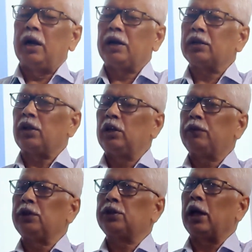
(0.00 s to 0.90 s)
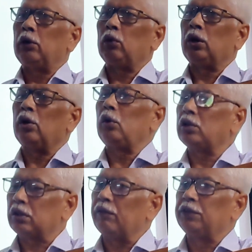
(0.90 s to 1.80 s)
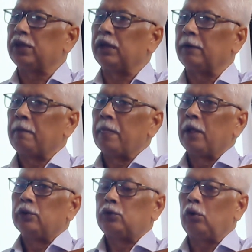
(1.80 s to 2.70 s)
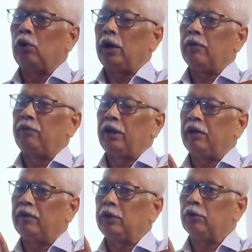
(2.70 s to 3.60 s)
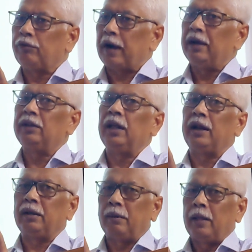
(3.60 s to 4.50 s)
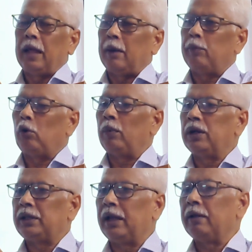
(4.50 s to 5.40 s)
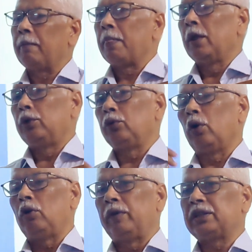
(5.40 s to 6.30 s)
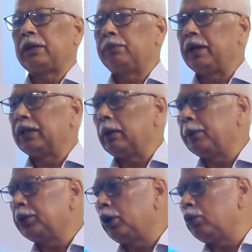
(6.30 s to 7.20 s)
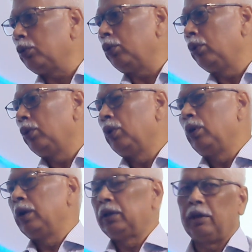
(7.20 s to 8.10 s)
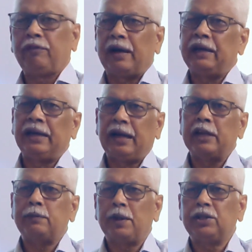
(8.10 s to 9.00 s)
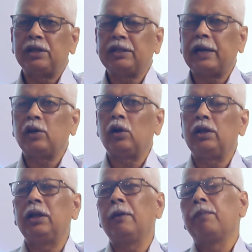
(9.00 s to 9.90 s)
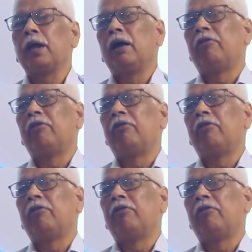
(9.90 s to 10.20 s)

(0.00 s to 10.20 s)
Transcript: Ultrasonic features alone are not sufficient. So whenever you find the abnormal thing, you always subject the patient to the fine needle aspiration cytology.